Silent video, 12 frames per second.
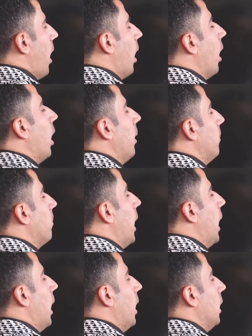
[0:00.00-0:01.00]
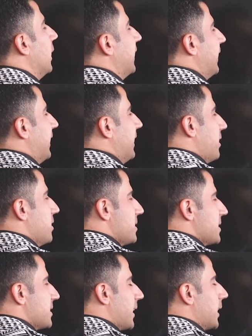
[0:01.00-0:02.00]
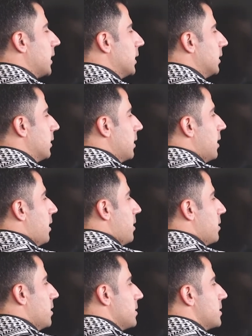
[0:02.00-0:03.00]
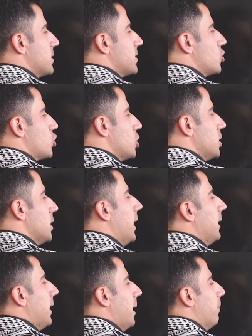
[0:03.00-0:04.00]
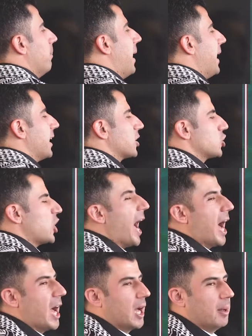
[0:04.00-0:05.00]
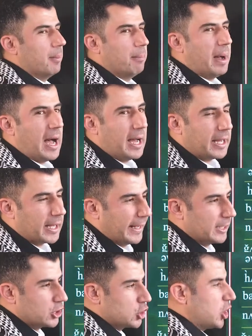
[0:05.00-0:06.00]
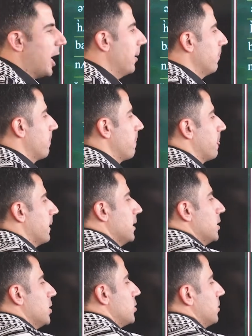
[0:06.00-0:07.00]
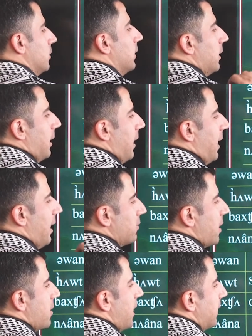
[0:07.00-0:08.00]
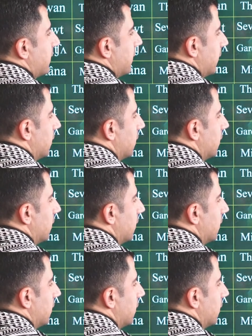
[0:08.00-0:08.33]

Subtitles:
Ba. This is kh. This is ch and a. Bahcha. Bahcha. After that,